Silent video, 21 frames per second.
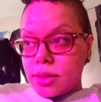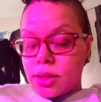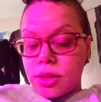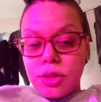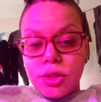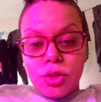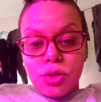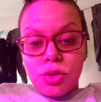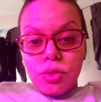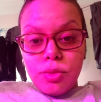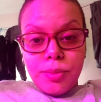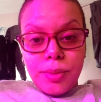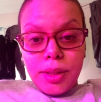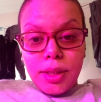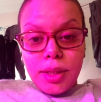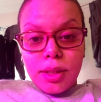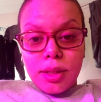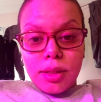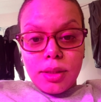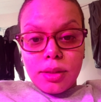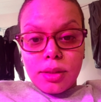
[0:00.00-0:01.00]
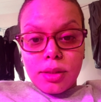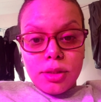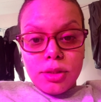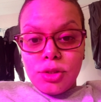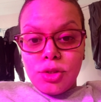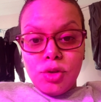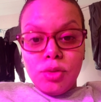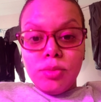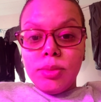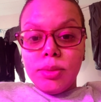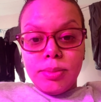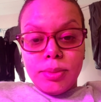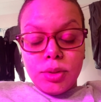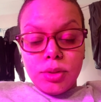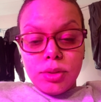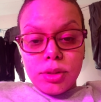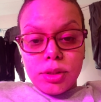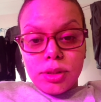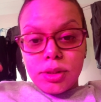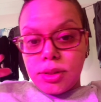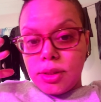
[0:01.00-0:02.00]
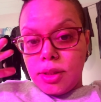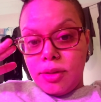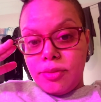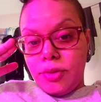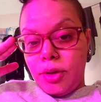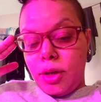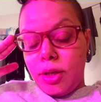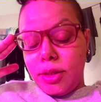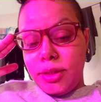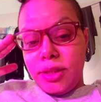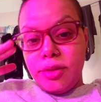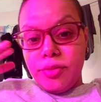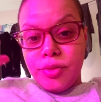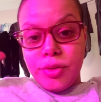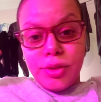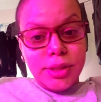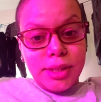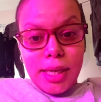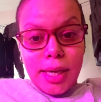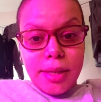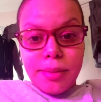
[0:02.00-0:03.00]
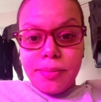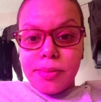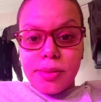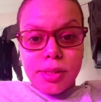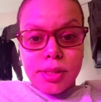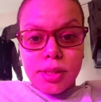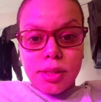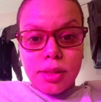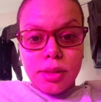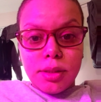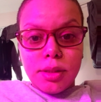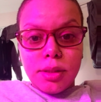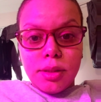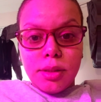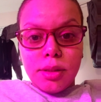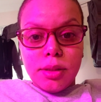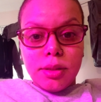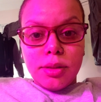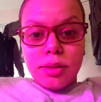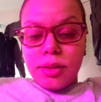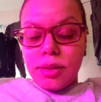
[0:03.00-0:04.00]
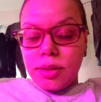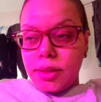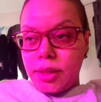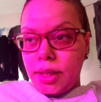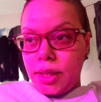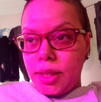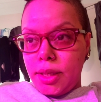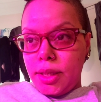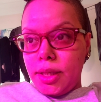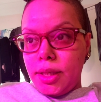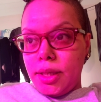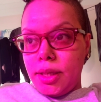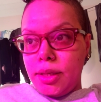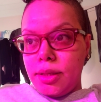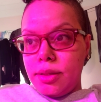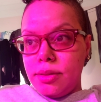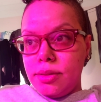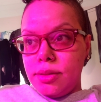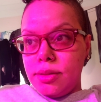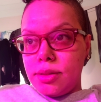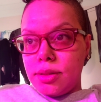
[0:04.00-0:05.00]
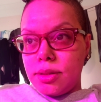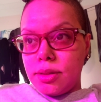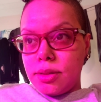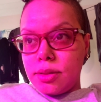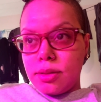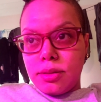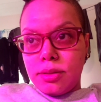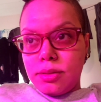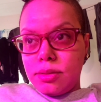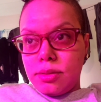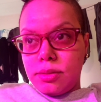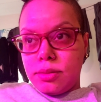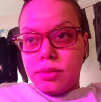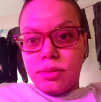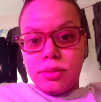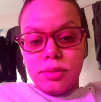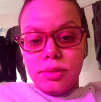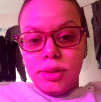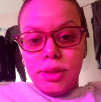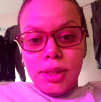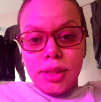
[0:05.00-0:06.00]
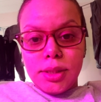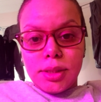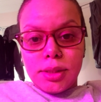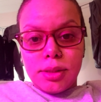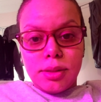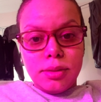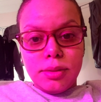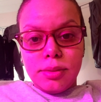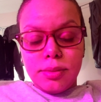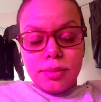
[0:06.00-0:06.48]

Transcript: Consuming consumables of all different types and just